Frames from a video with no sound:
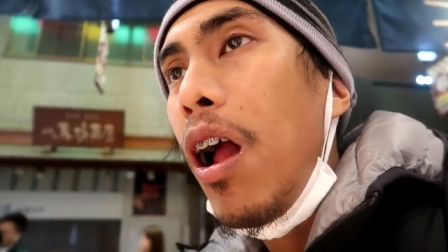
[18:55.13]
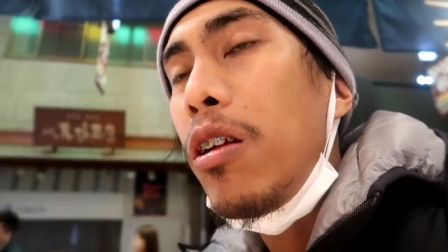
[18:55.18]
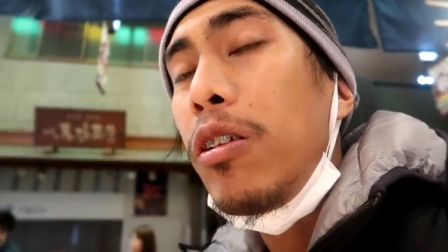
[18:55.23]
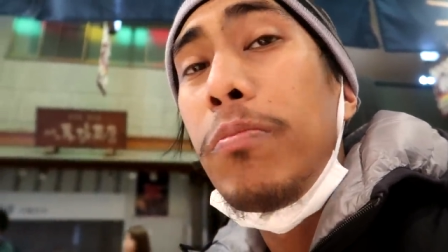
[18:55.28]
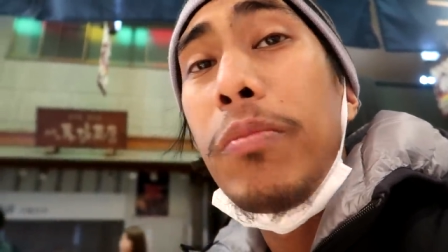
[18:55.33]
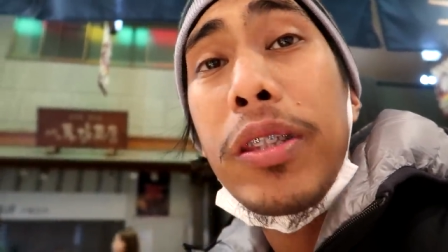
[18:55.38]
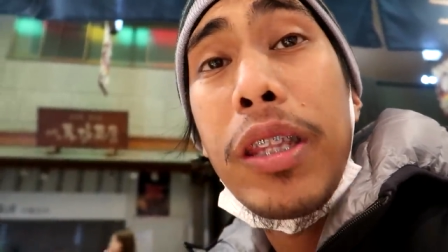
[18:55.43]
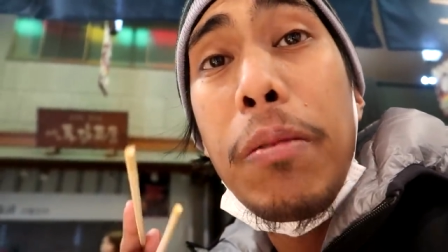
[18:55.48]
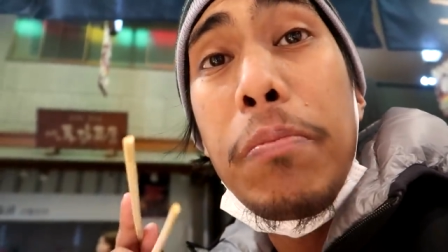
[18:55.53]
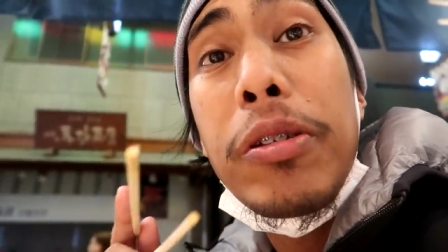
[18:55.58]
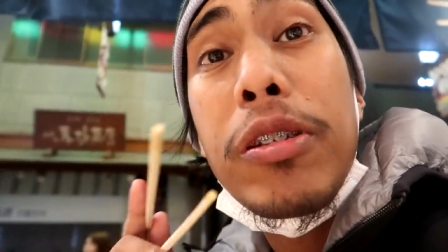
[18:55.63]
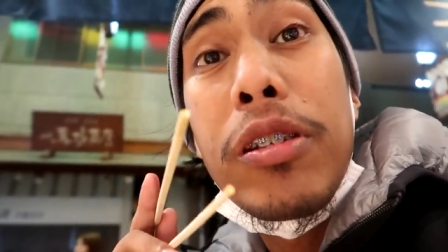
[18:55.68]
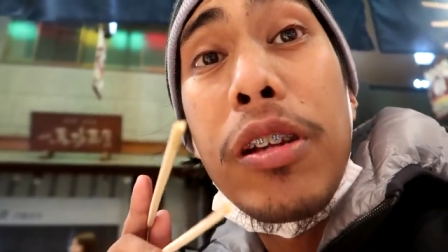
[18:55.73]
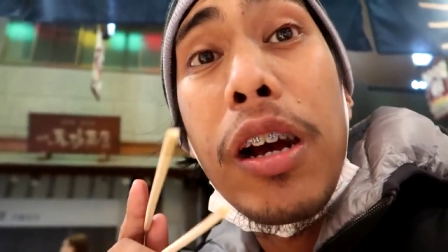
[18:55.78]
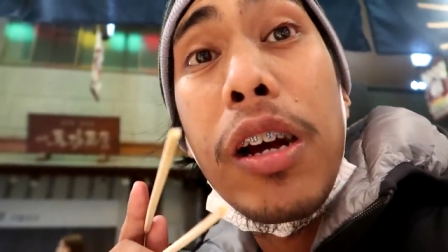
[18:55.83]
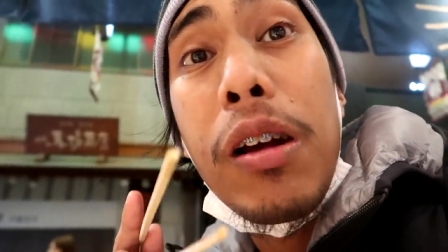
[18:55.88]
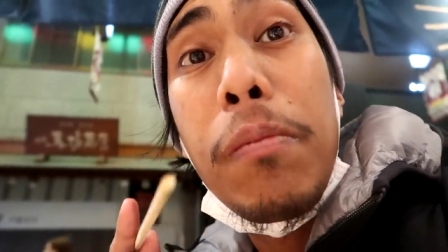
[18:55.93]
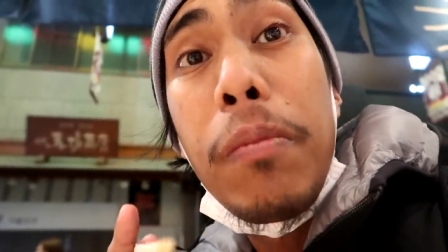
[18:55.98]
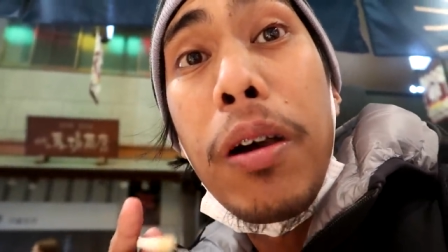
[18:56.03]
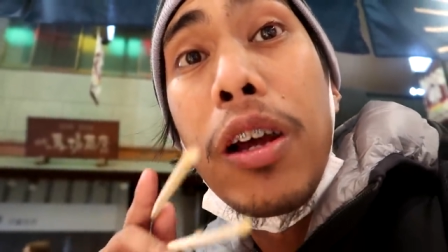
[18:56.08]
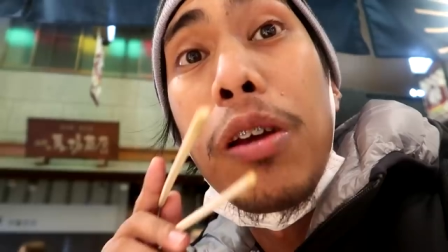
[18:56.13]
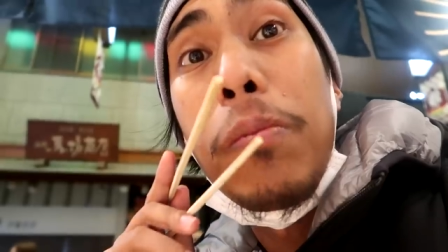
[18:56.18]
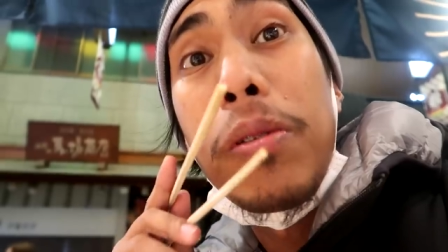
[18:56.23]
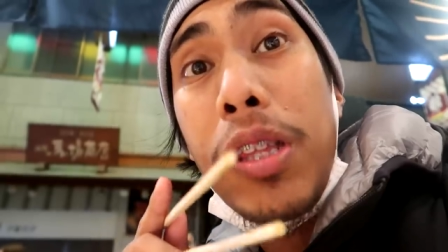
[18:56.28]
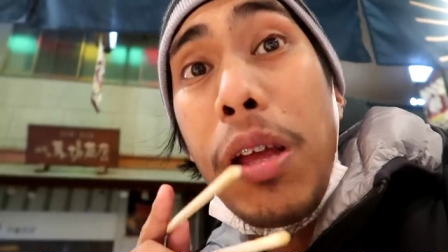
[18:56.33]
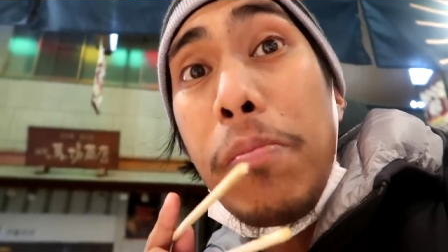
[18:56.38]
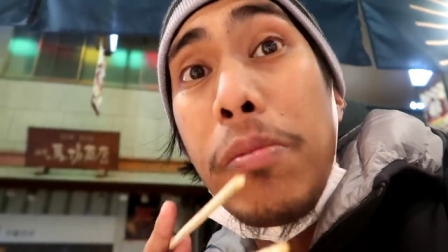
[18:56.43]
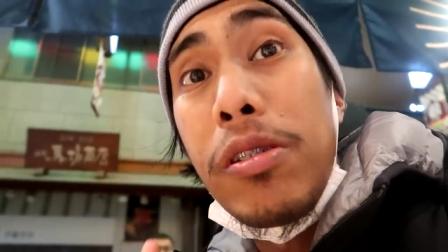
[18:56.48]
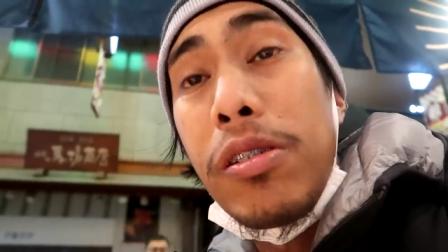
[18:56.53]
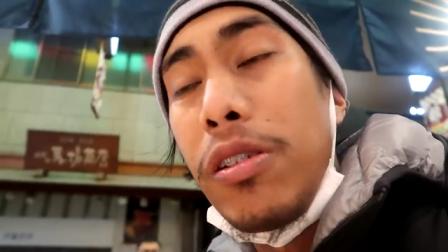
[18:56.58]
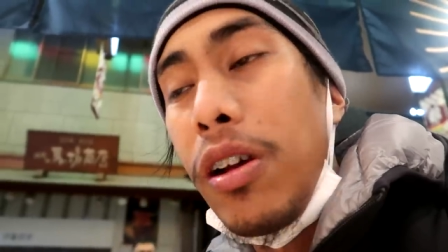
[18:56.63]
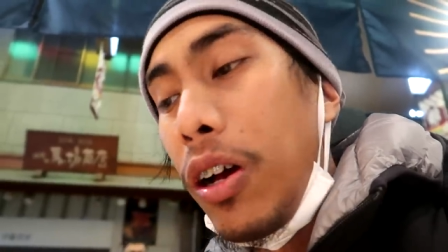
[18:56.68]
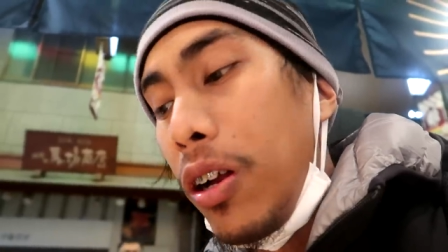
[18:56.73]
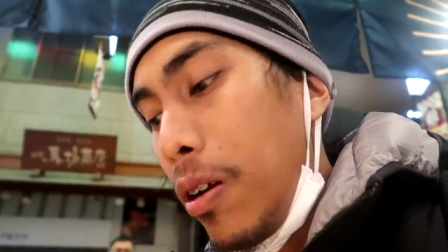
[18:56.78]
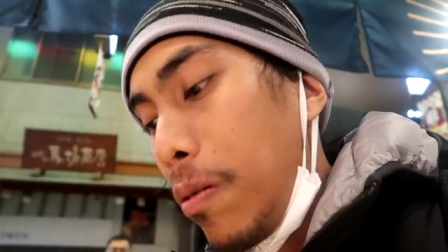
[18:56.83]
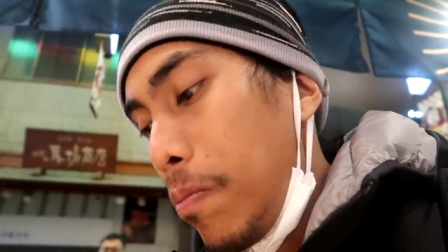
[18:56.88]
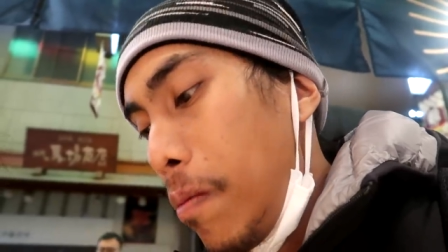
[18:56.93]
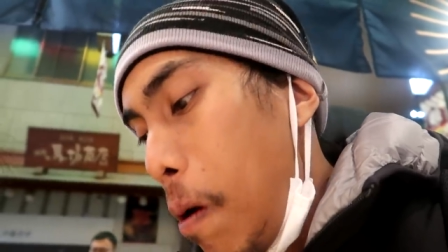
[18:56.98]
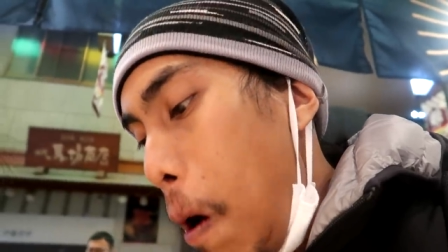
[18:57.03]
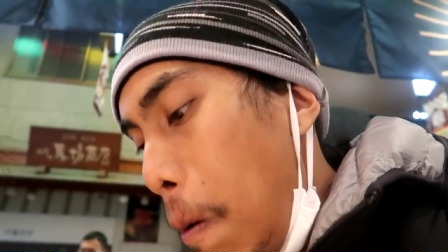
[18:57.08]
Yung matamis na crab ah, yung matamis na
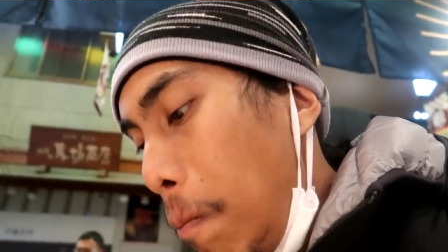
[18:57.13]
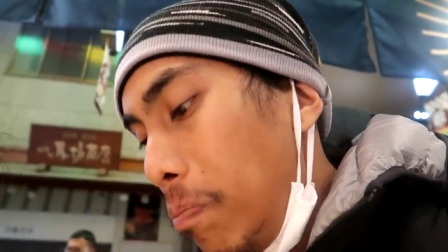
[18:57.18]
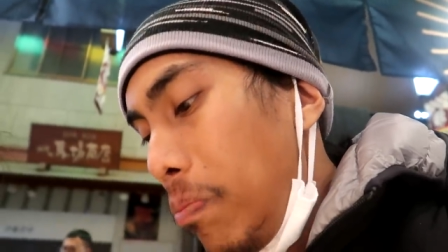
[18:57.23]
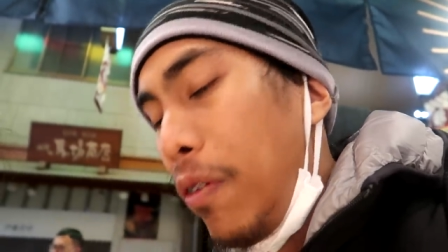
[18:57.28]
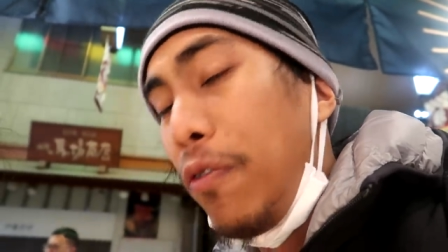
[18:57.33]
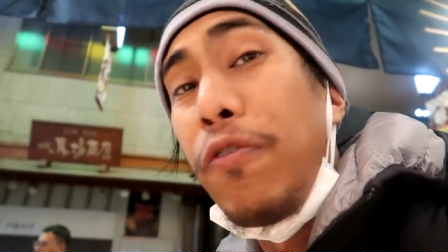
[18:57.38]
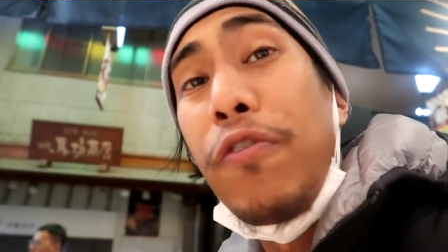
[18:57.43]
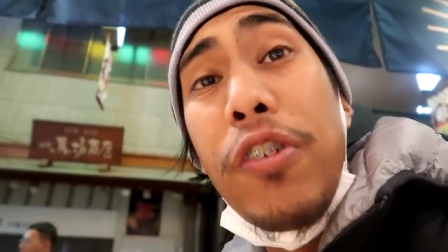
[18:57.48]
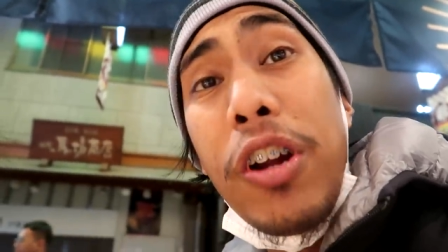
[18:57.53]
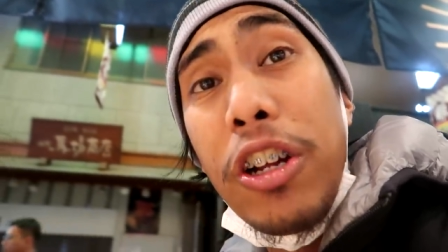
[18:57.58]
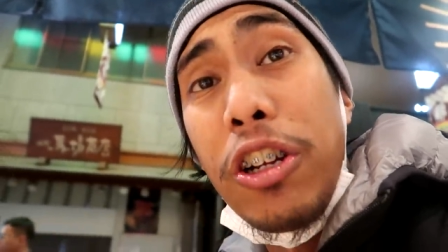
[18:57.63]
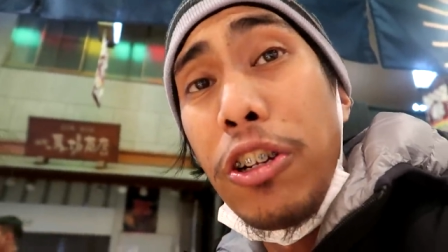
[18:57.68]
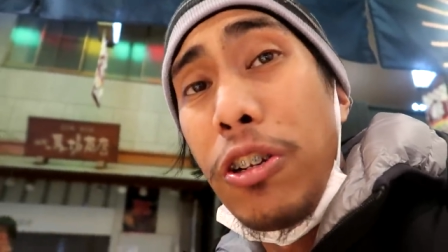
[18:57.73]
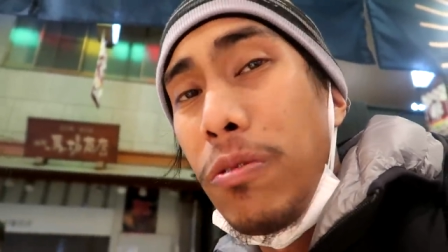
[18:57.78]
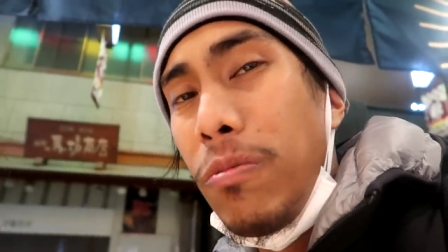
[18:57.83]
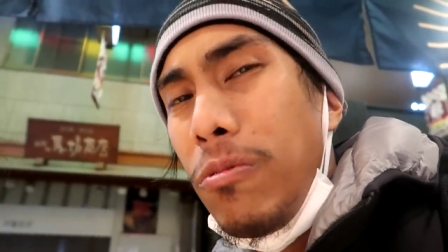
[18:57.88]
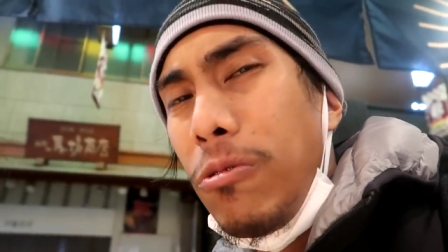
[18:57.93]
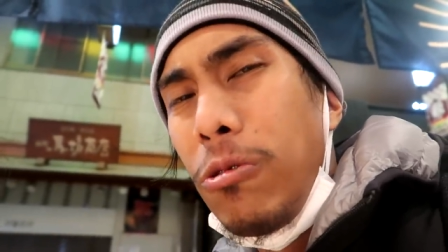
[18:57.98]
crab, na fresh.